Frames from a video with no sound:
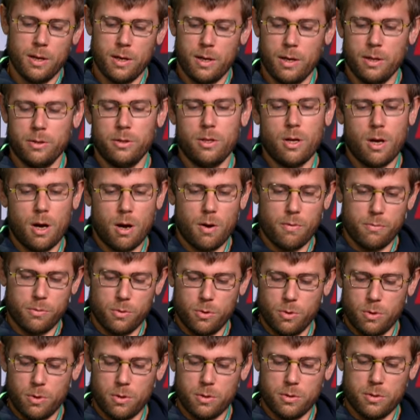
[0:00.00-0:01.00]
And of
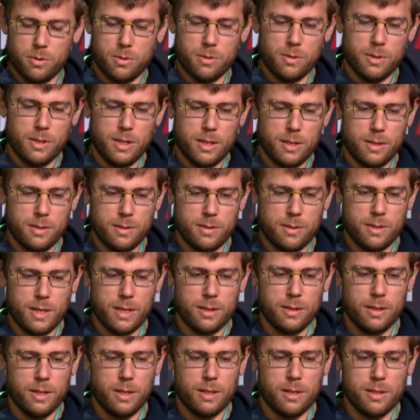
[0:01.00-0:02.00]
course, this
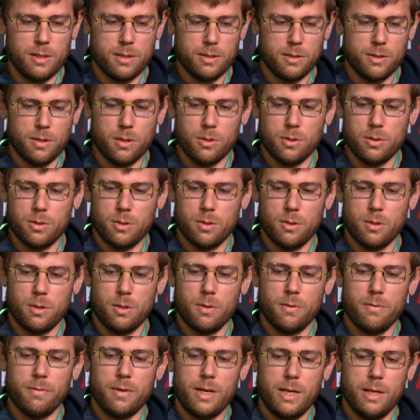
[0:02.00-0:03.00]
technique is not
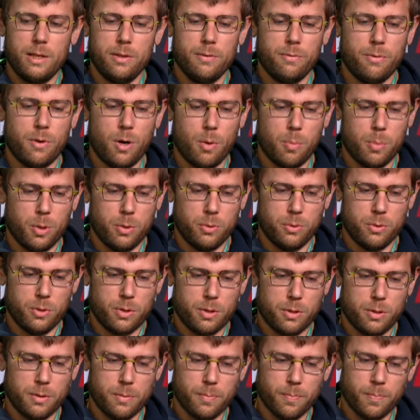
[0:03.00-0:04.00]
valid for
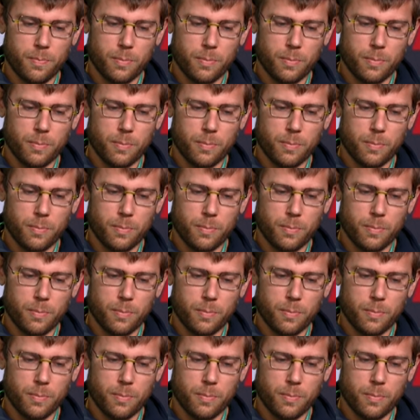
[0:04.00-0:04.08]
Point1.